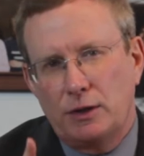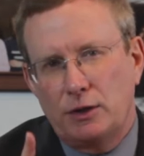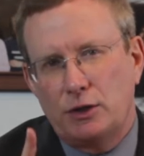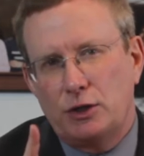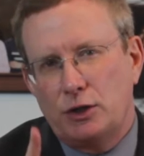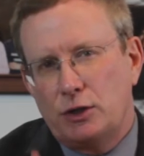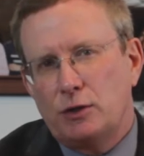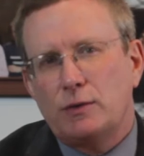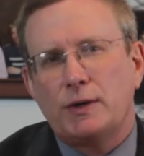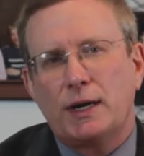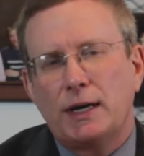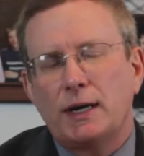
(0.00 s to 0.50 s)
do
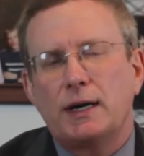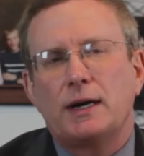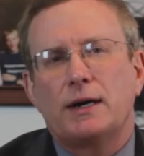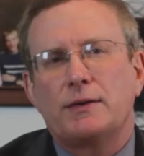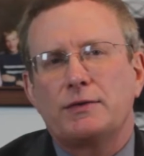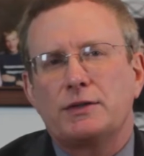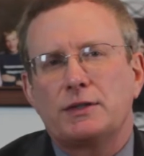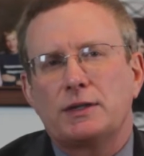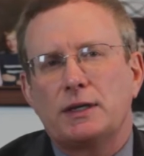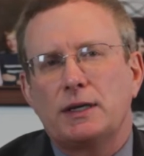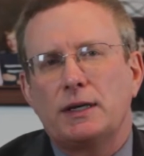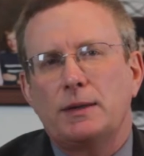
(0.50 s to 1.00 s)
you get
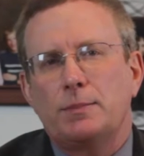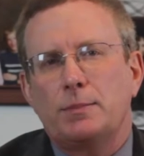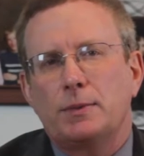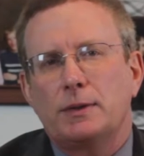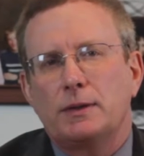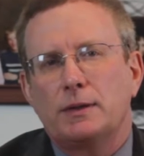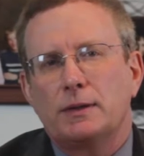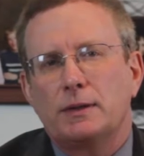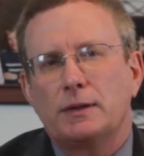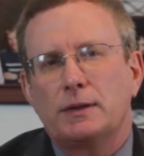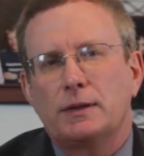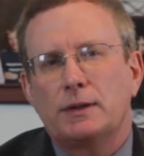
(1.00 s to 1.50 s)
enough sleep?
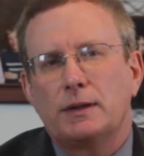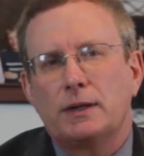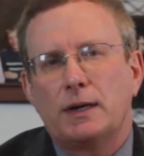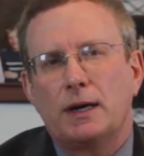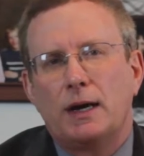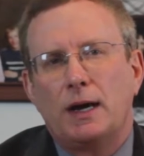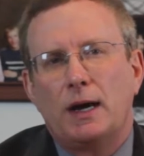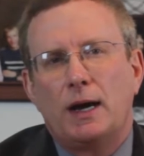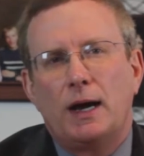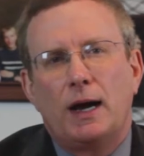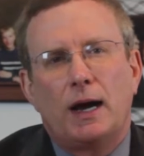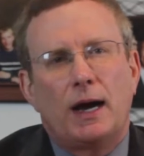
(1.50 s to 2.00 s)

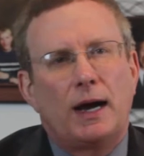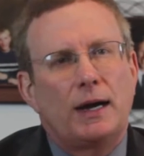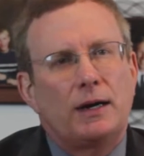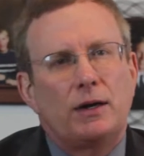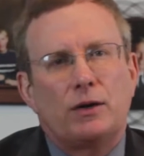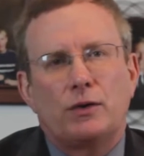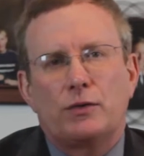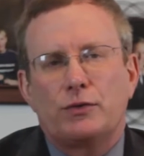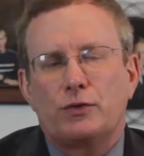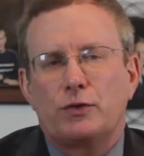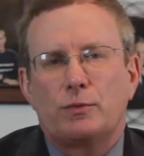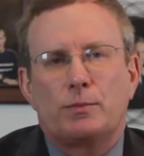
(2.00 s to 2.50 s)
I
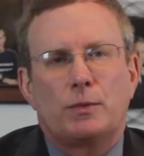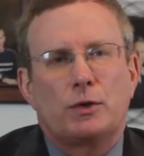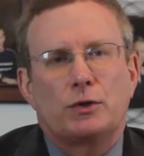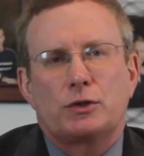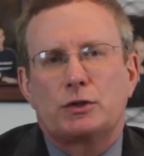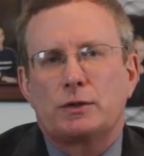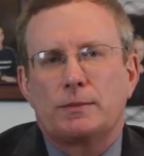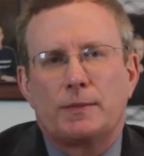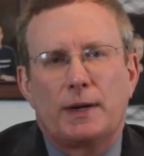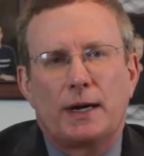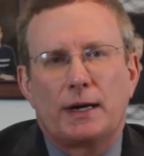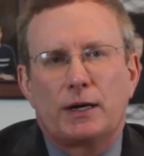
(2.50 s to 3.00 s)
know through
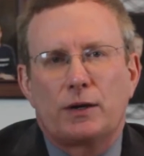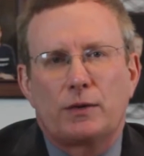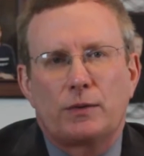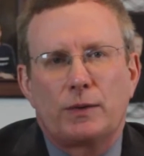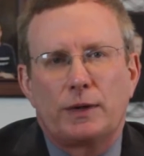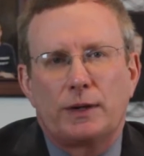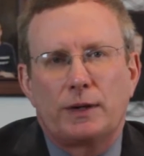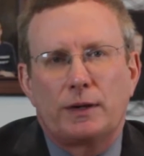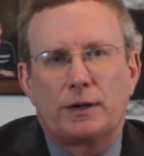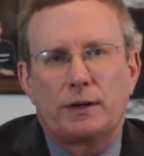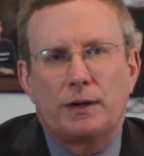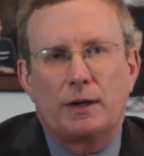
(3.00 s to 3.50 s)
most of my
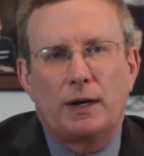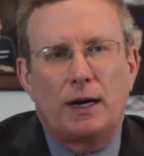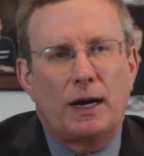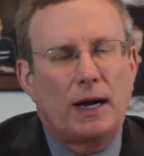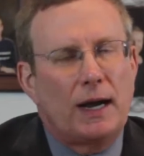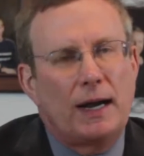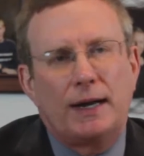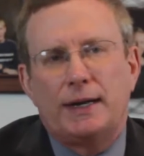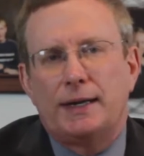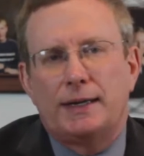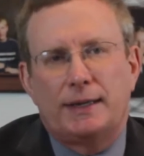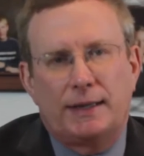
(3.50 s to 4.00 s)
career
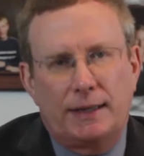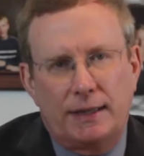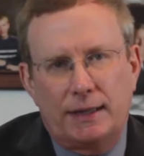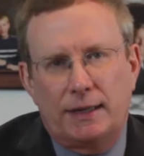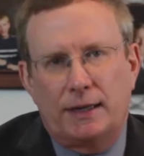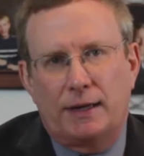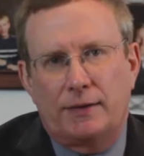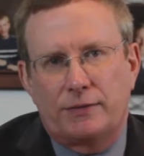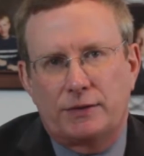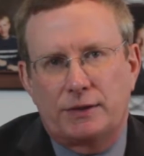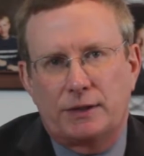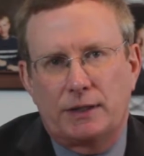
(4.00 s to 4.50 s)
I didn't get
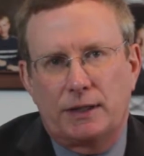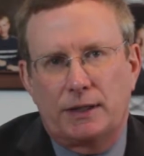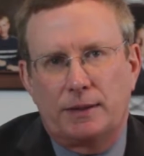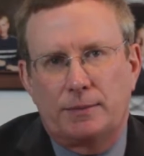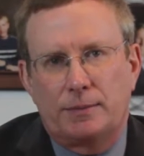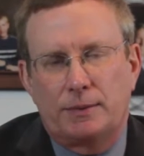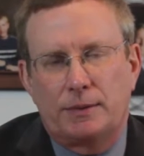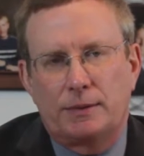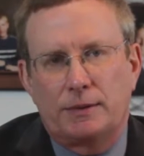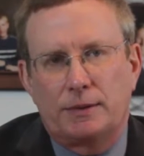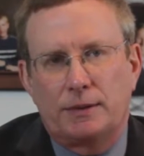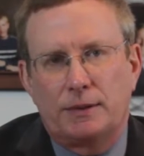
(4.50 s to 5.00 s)
enough
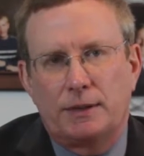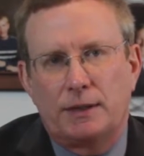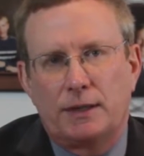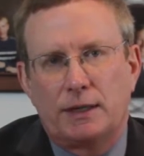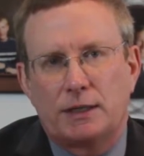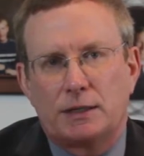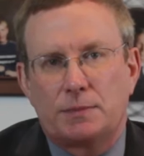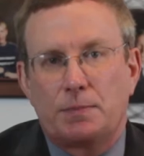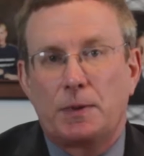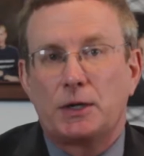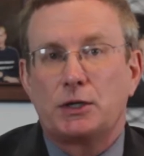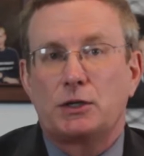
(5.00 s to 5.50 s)
sleep,
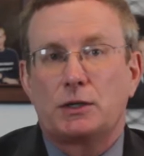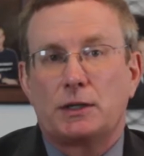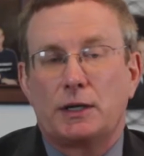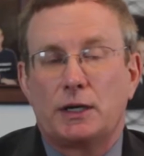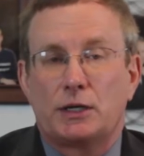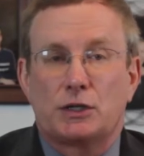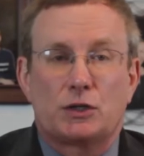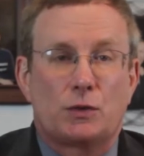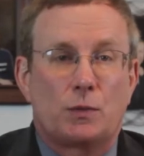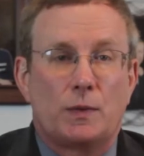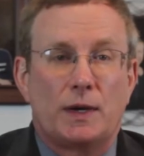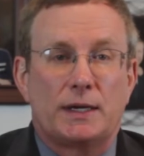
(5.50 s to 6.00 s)
especially
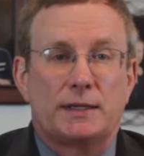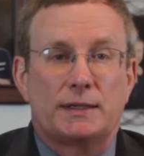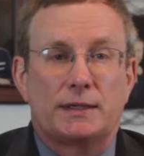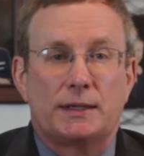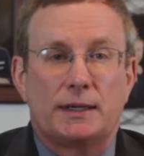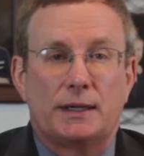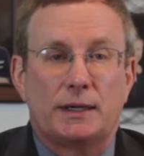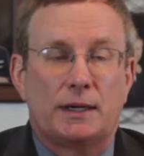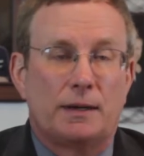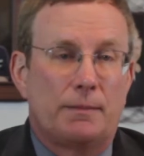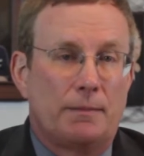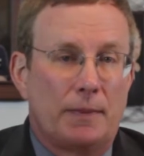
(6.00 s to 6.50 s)
as a
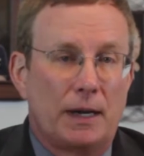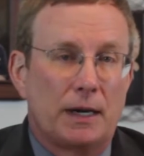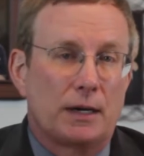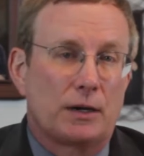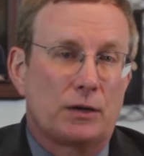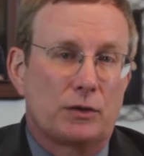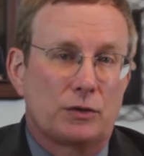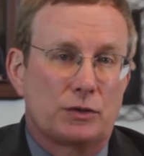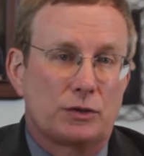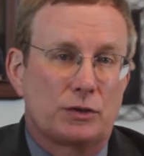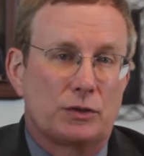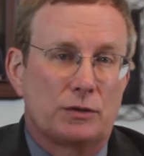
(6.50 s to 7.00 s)
resident and
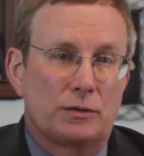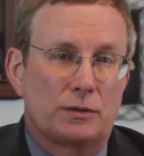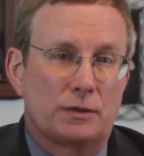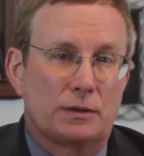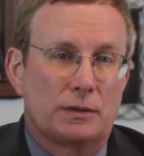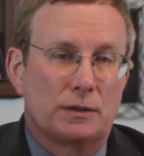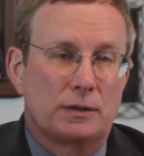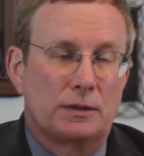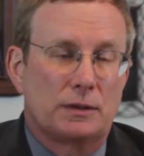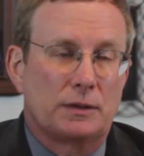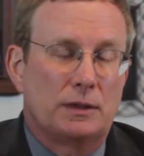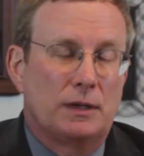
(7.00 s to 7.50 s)
medical
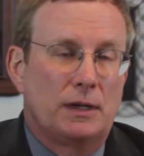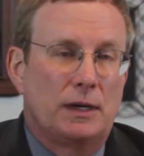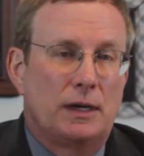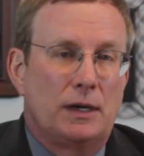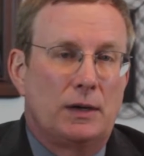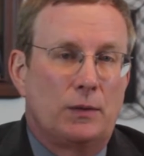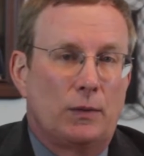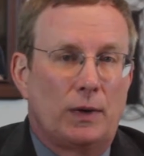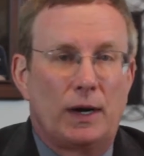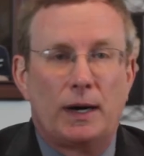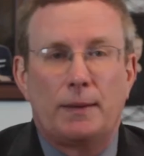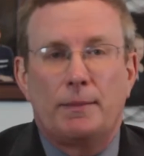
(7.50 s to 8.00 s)
student.
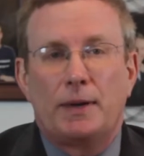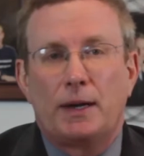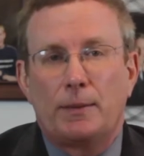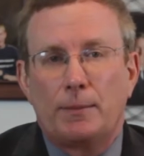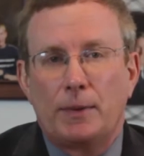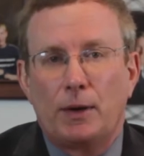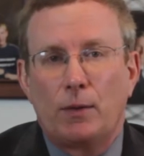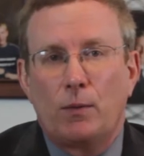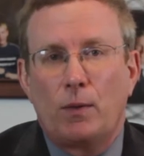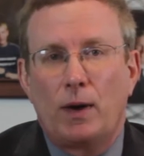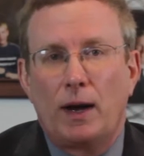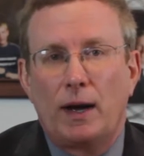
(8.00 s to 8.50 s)
When I met
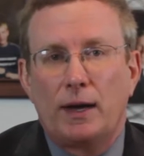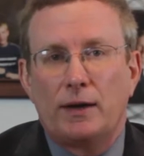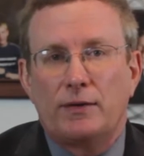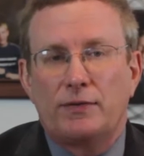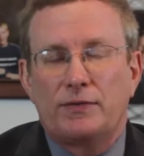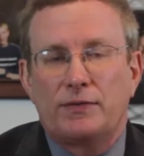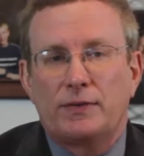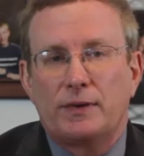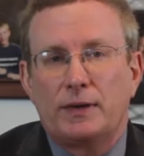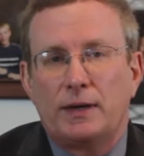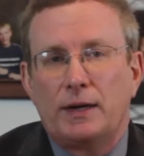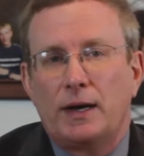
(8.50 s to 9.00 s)
my
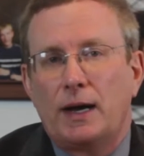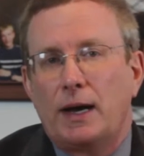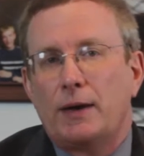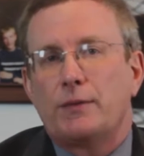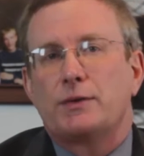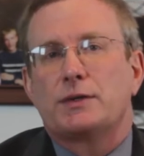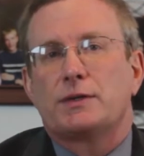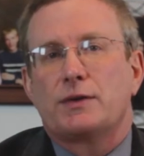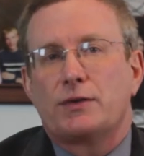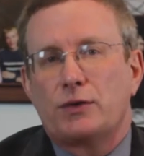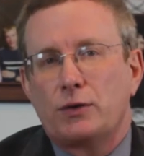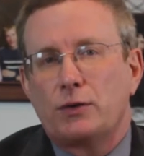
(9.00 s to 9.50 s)
wife, I
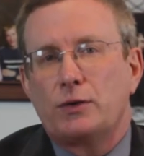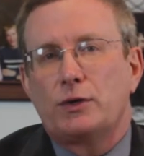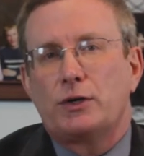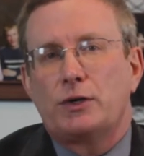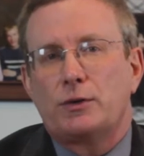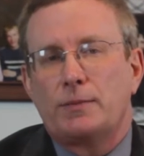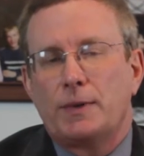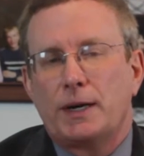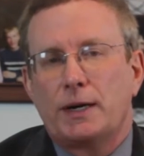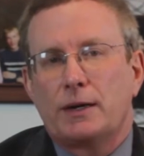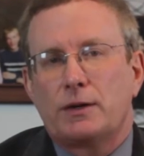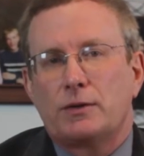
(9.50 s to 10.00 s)
was a
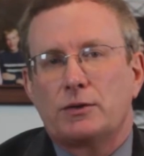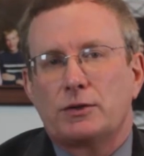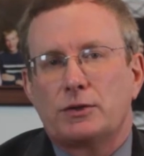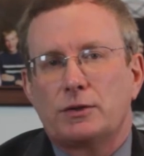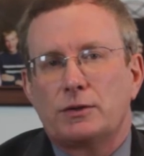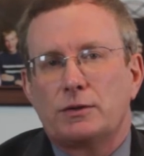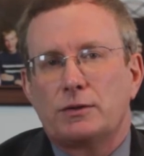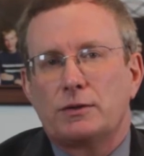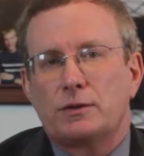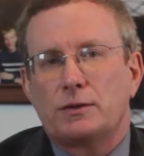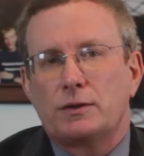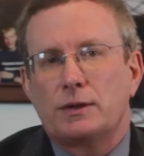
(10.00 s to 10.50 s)
third-year medical
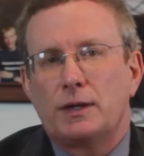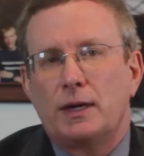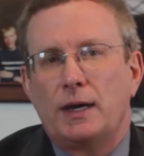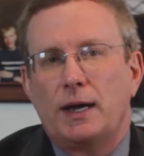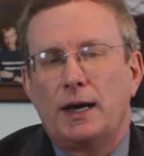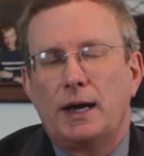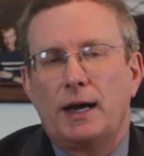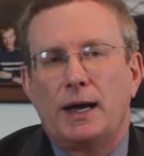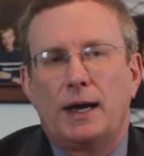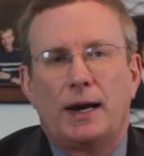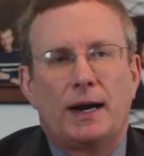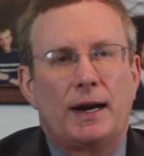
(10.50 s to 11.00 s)
student,
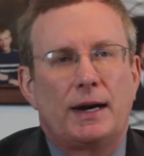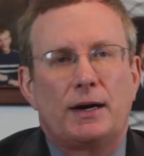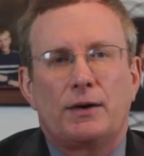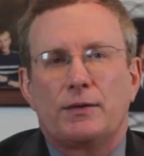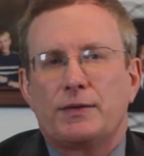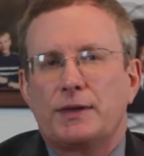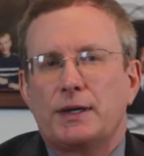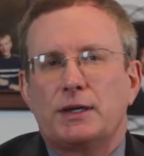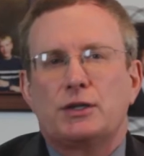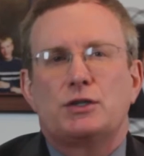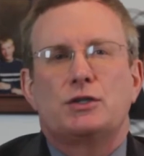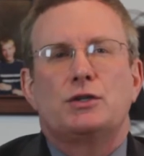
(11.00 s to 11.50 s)
and I
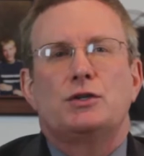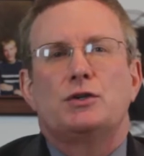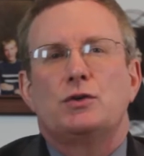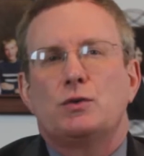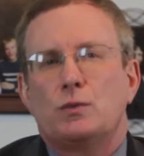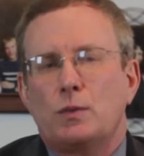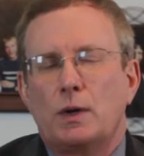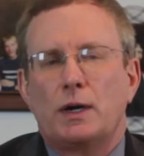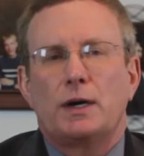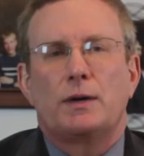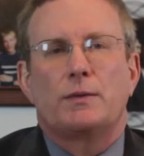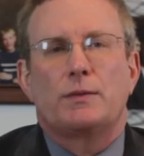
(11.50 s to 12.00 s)
don't think she knew
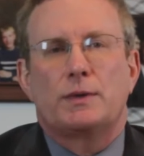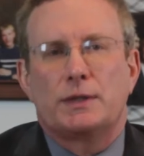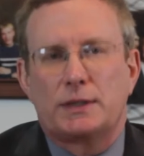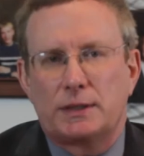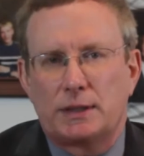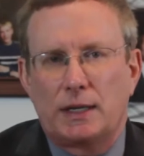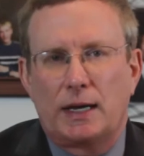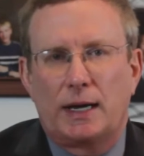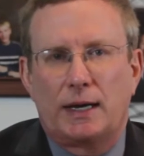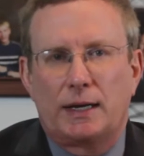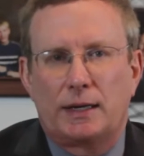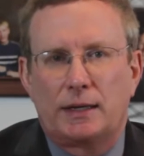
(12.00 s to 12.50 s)
what it was
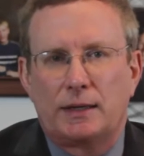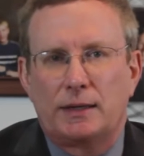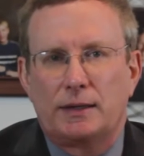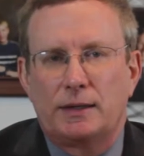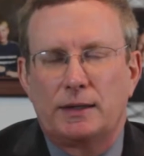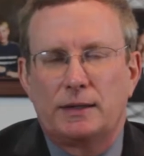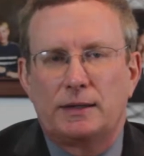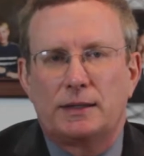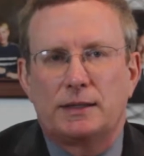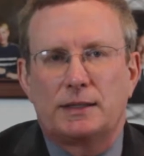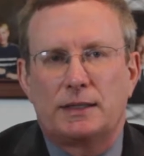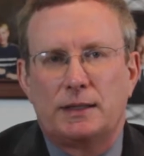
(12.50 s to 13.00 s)
like
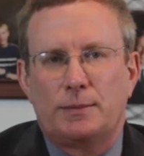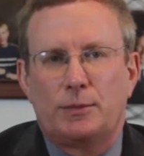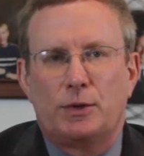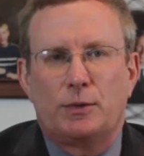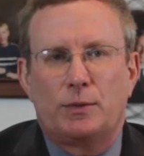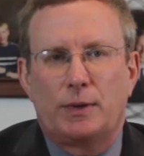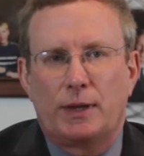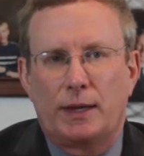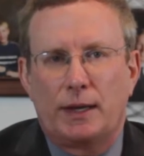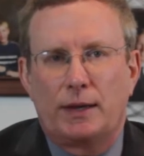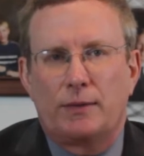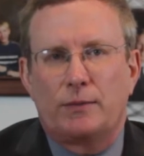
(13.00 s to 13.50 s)
to see me
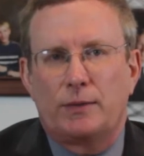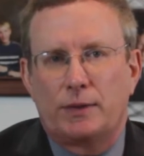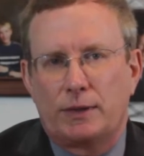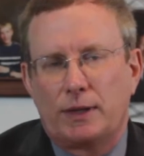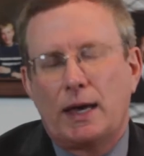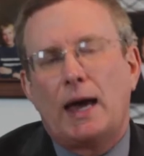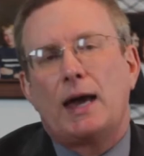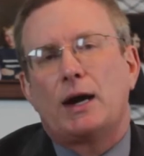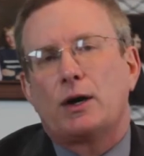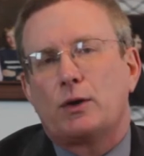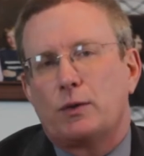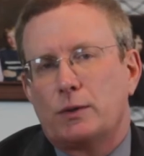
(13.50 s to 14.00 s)
with
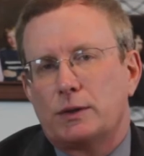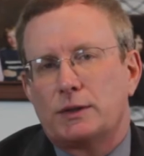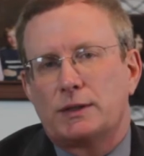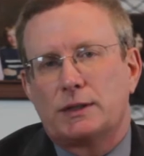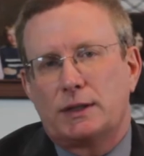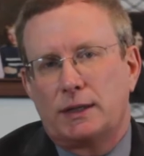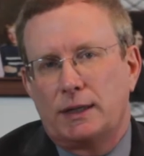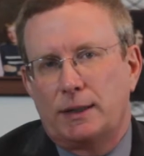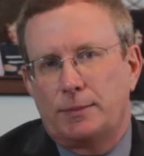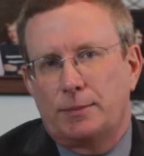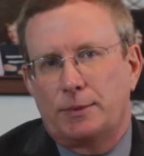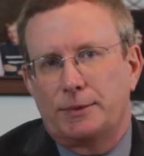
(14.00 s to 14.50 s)
adequate
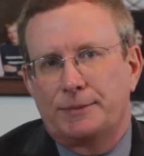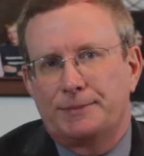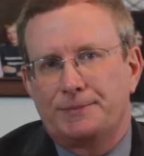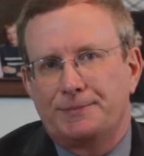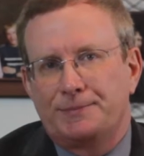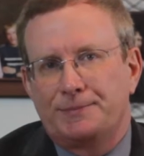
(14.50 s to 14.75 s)
sleep.